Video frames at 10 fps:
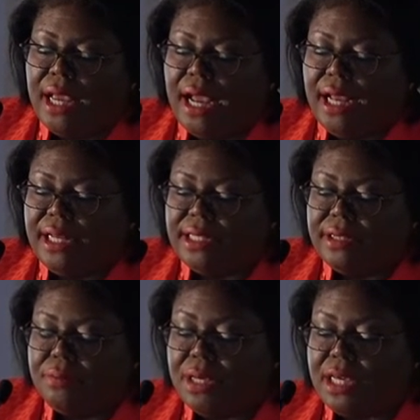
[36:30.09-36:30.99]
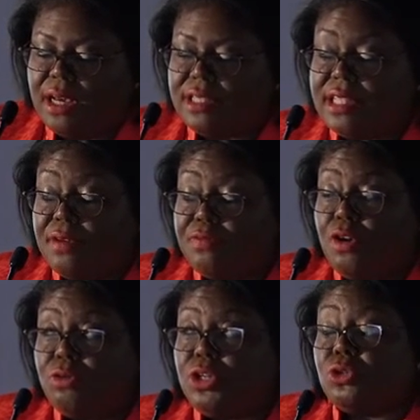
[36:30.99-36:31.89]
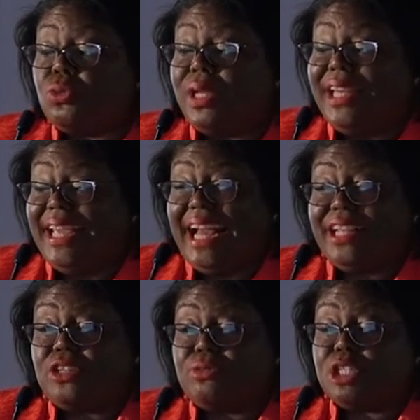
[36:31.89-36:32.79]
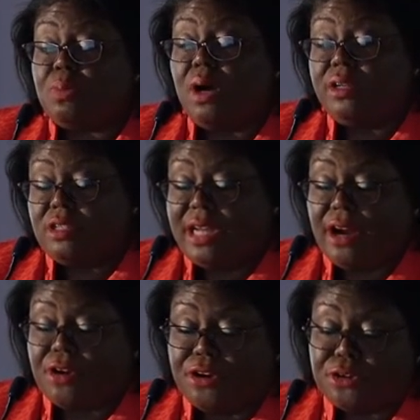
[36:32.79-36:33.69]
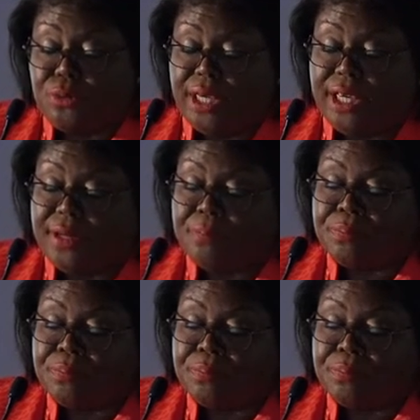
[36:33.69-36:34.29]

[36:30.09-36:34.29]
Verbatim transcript: And because they found out when they had to respond to that earthquake